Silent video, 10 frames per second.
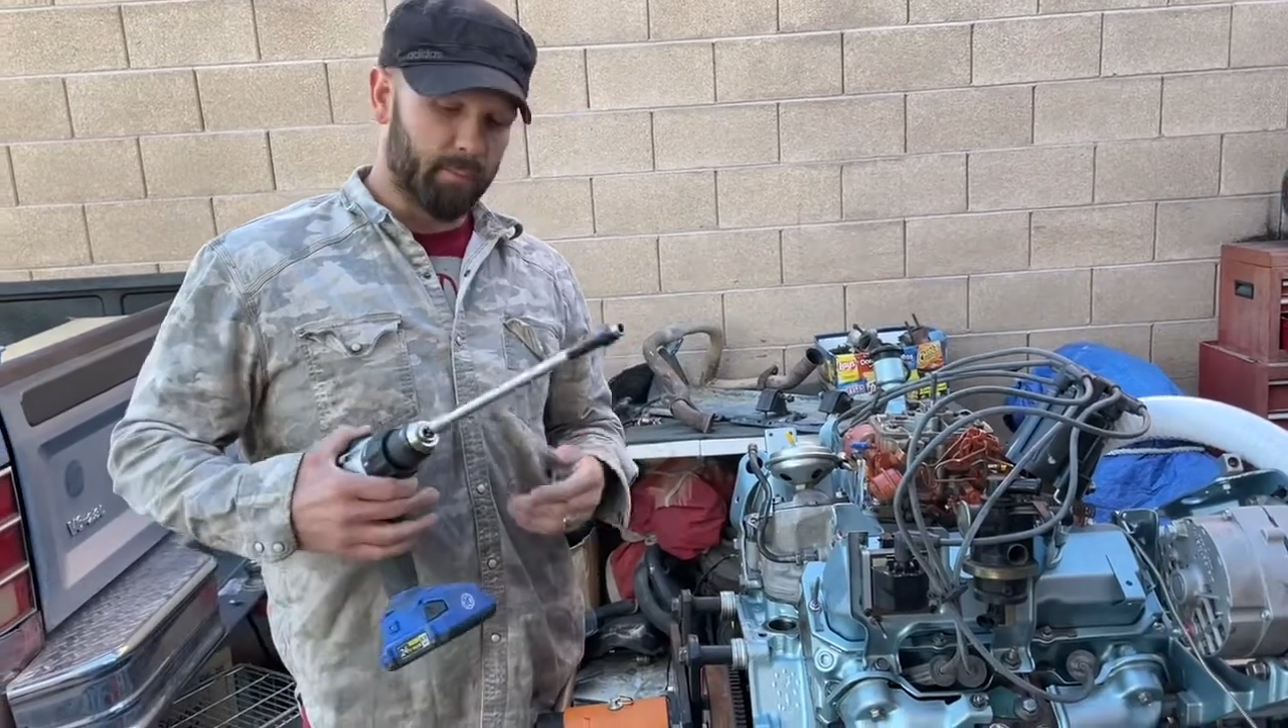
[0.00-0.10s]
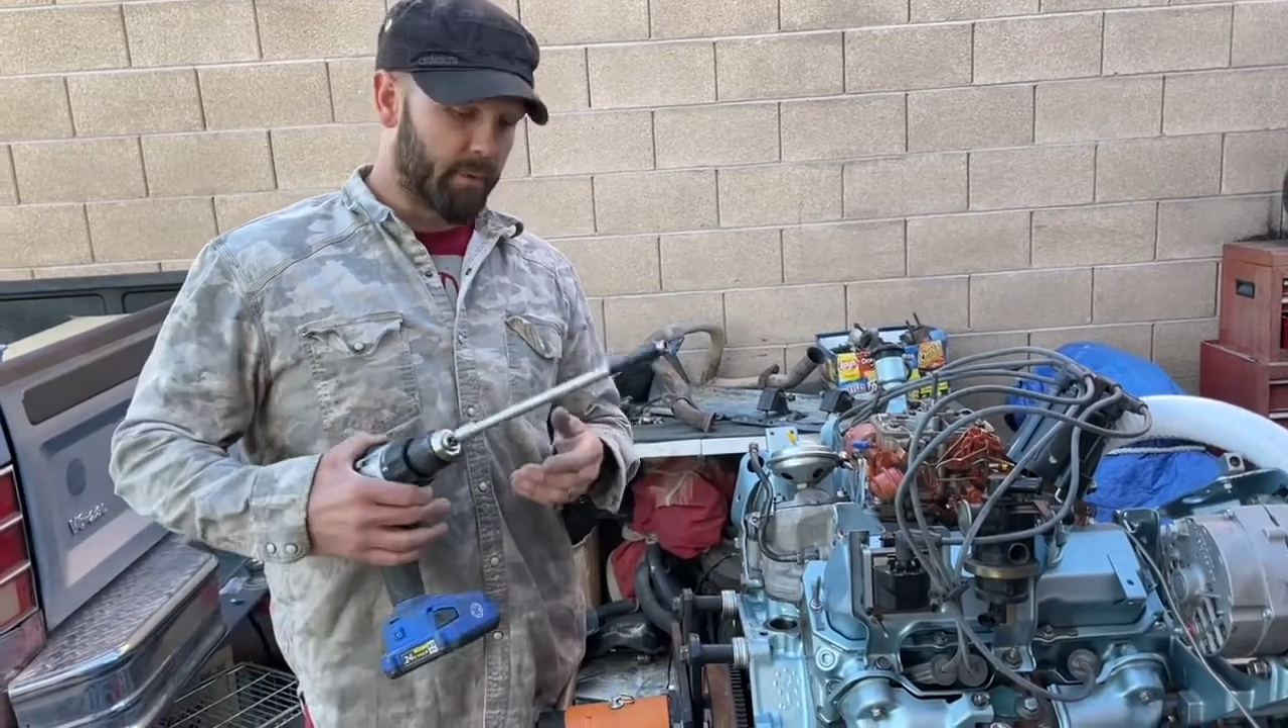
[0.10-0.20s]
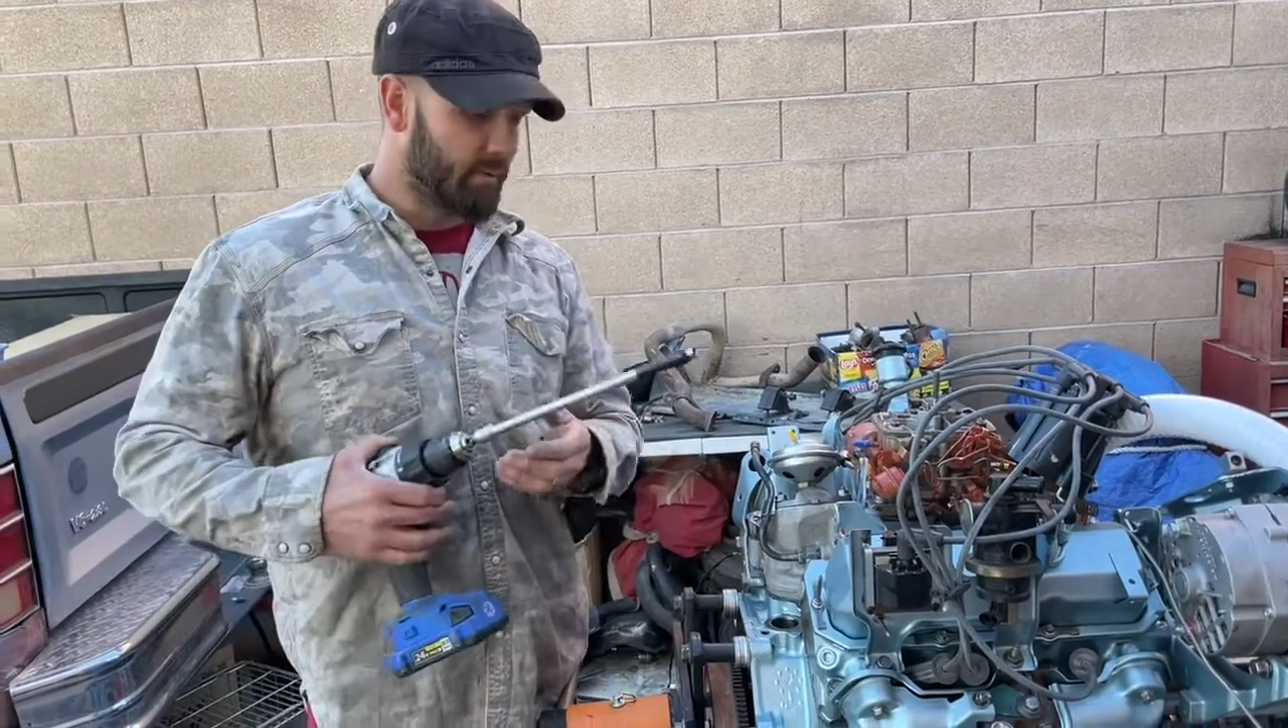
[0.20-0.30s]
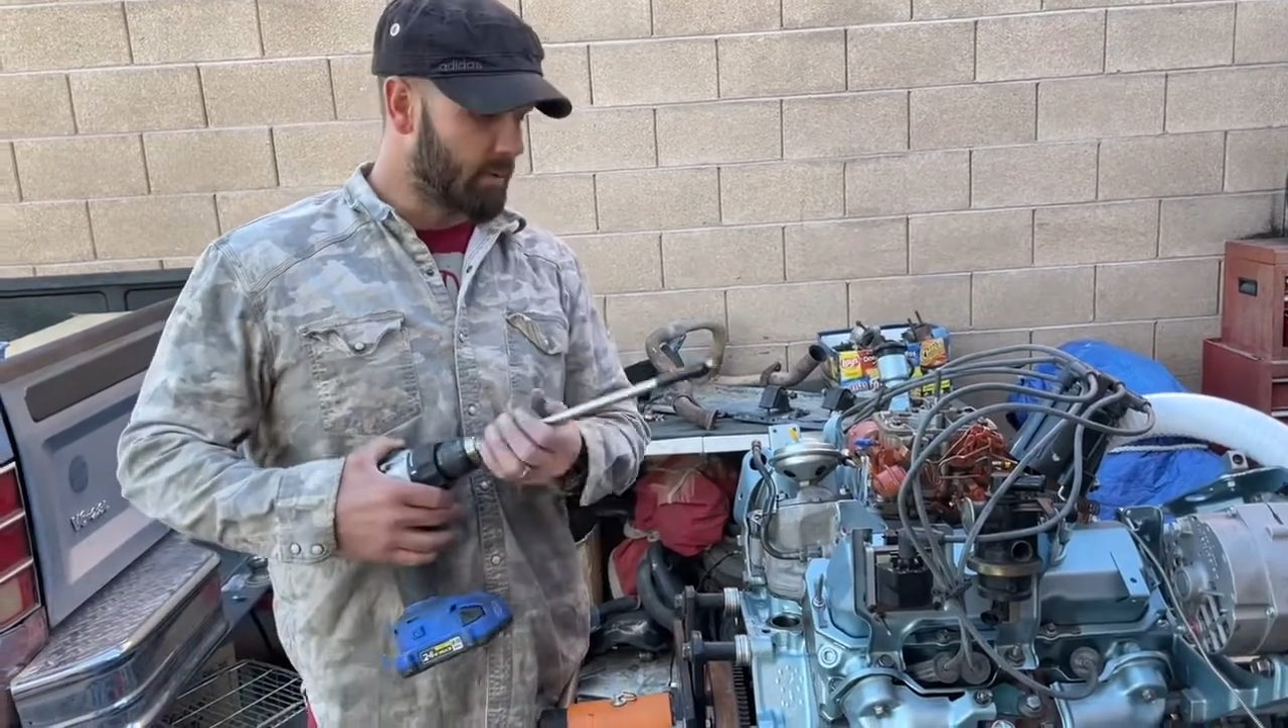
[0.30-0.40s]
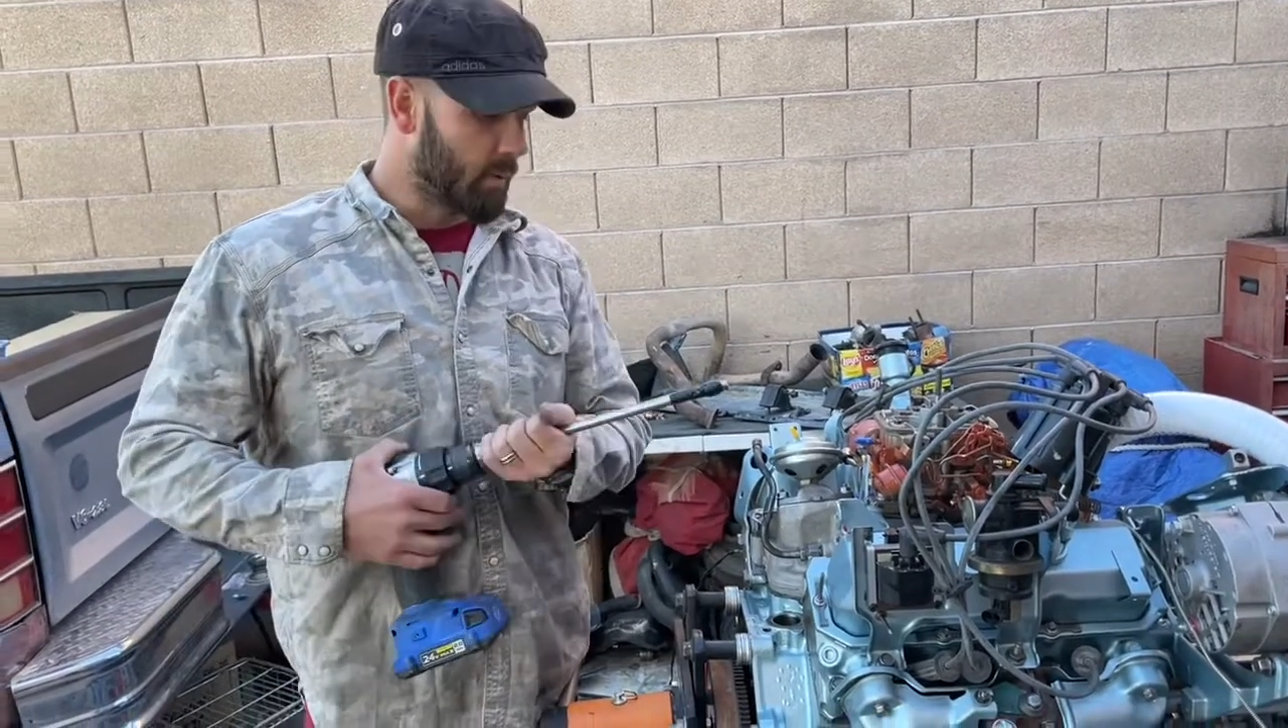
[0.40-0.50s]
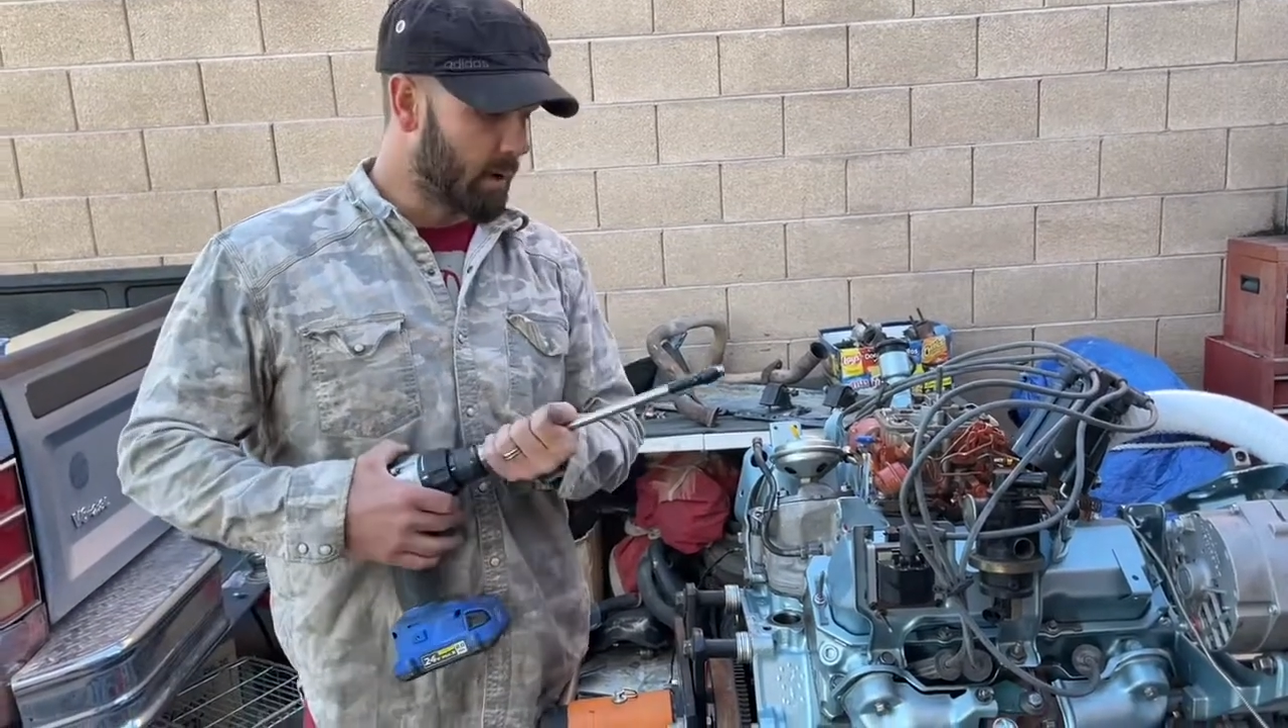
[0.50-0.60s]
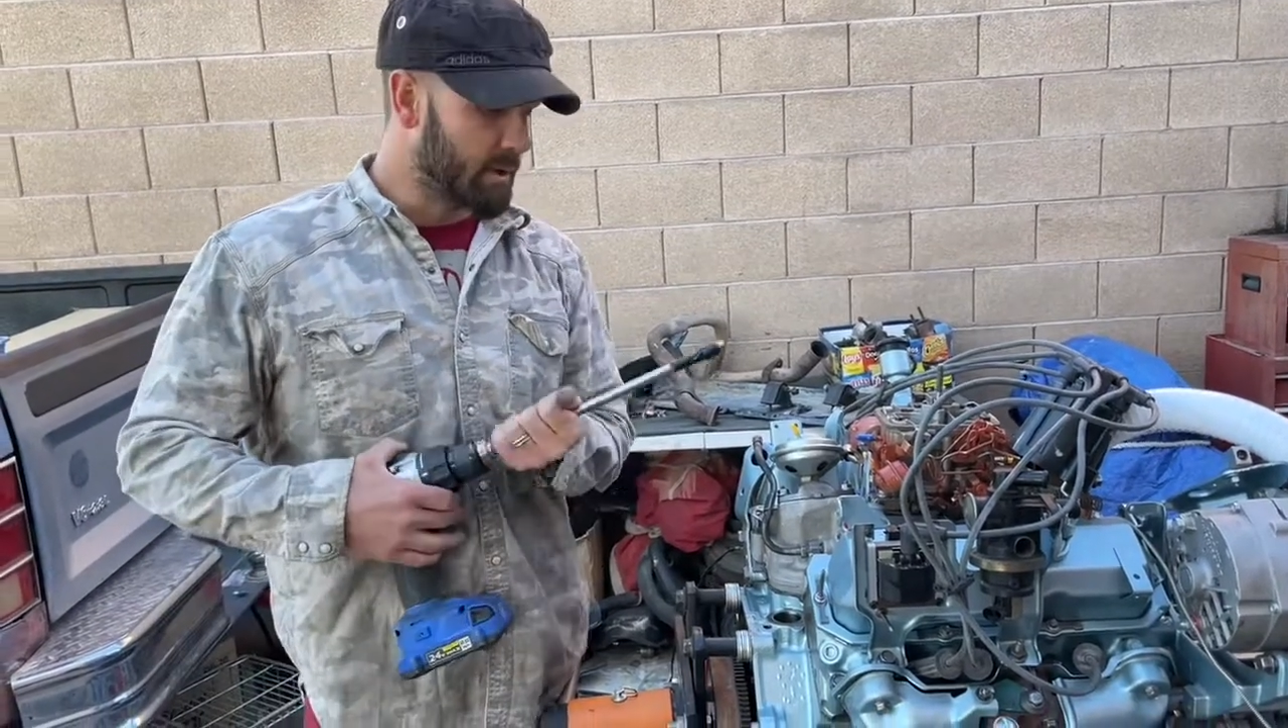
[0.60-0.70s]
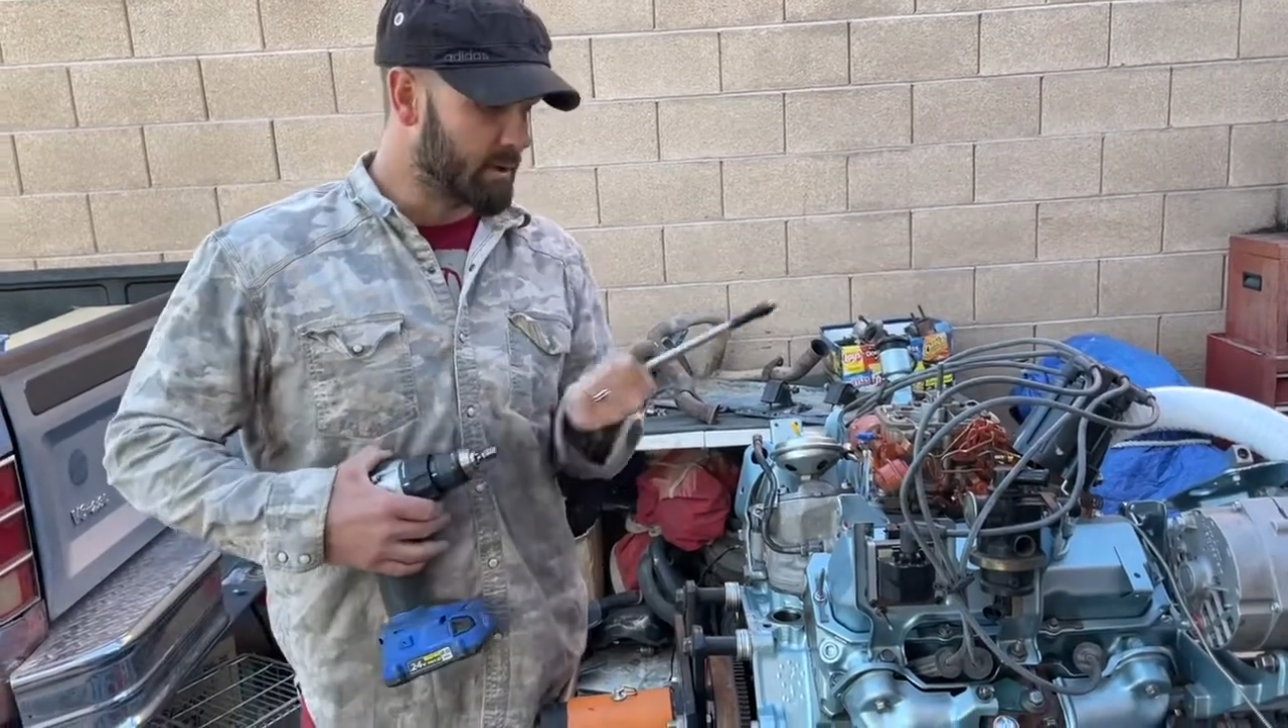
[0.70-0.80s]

if you wanted